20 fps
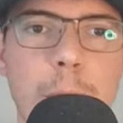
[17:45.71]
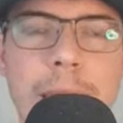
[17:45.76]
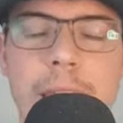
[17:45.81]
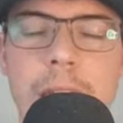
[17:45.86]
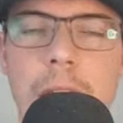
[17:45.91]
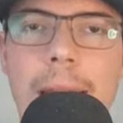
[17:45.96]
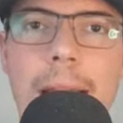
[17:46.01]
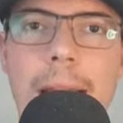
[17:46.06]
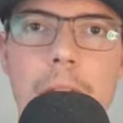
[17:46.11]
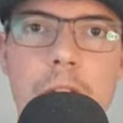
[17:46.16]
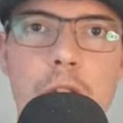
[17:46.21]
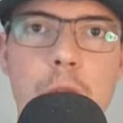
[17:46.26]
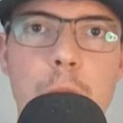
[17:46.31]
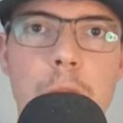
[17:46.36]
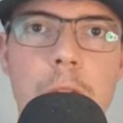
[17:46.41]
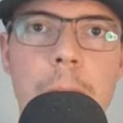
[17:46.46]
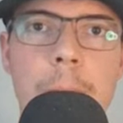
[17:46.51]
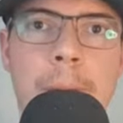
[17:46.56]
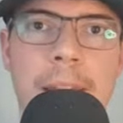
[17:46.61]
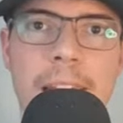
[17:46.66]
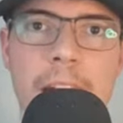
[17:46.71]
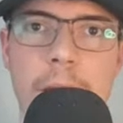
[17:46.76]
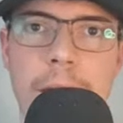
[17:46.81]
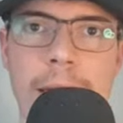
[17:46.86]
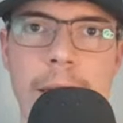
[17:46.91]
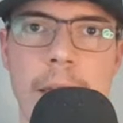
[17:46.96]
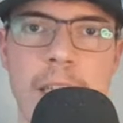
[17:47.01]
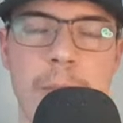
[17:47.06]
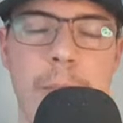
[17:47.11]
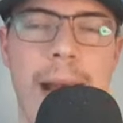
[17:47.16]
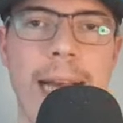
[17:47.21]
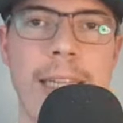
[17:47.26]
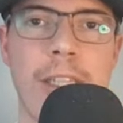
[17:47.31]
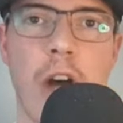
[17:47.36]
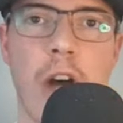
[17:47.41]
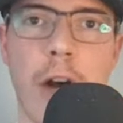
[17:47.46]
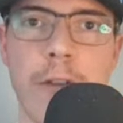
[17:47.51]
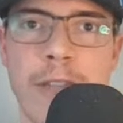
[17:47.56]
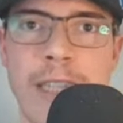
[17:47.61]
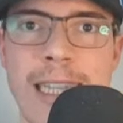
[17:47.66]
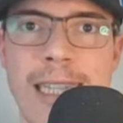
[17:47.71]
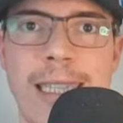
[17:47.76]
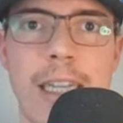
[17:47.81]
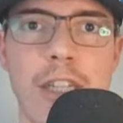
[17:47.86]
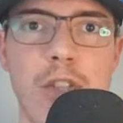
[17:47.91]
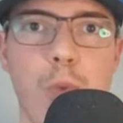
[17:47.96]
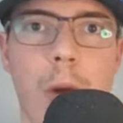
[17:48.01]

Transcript: Luis Angel Acuna appeared in this past offseason,